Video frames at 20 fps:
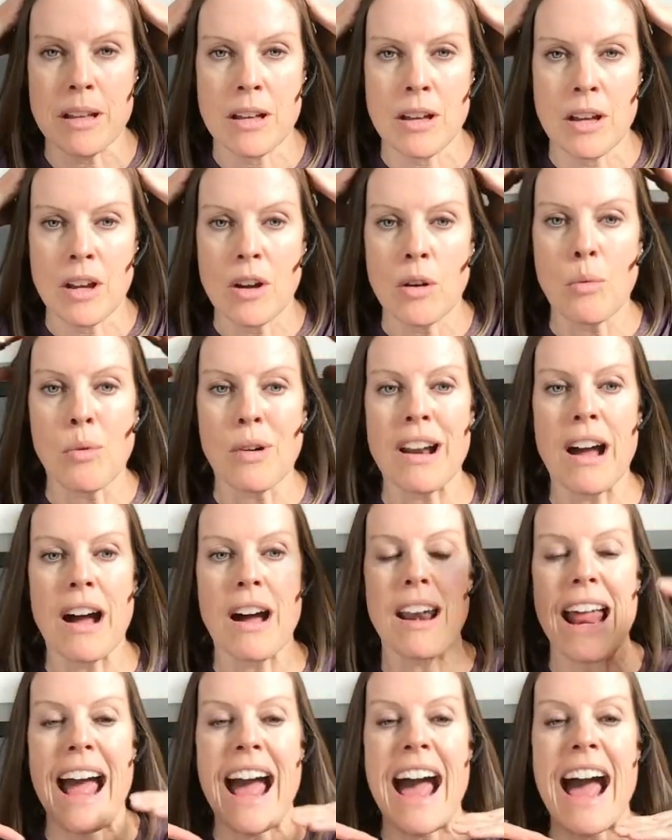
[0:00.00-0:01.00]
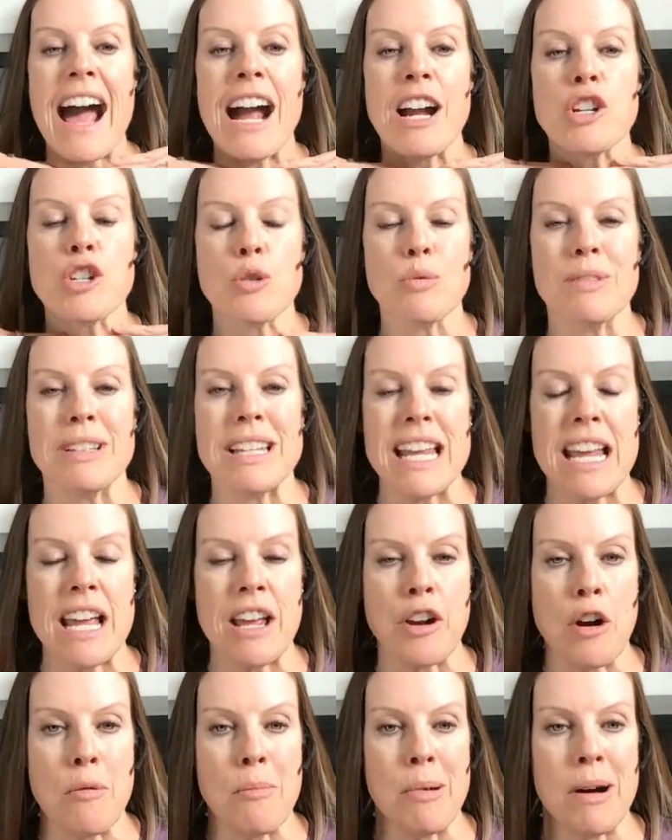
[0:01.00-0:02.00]
Yes. We're not actually
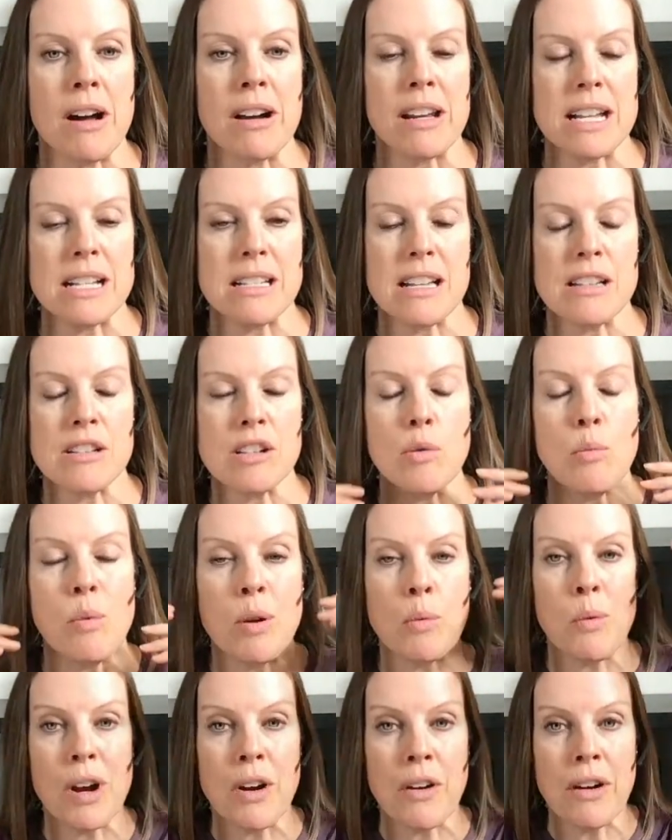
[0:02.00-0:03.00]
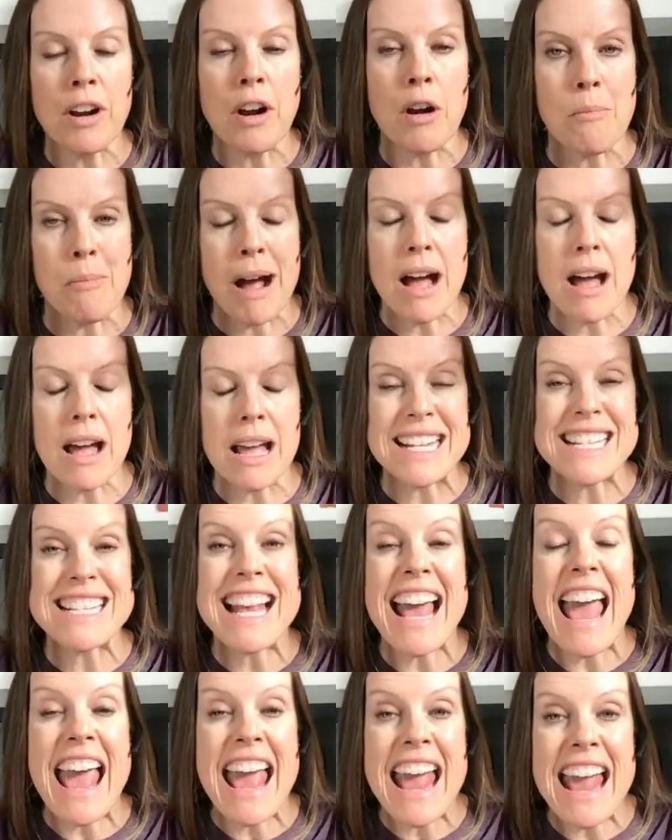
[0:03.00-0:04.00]
in our bodies. And so when we're in our minds
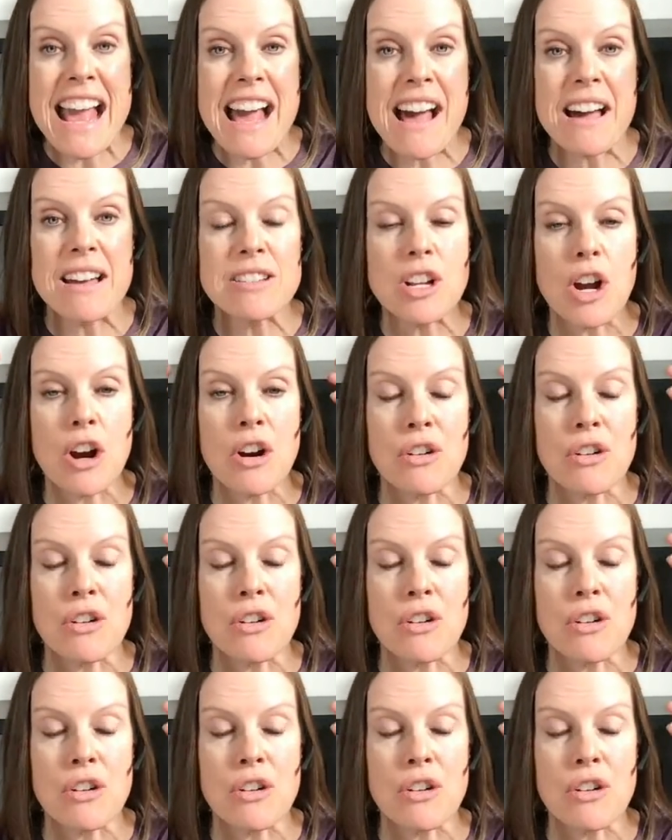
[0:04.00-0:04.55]
and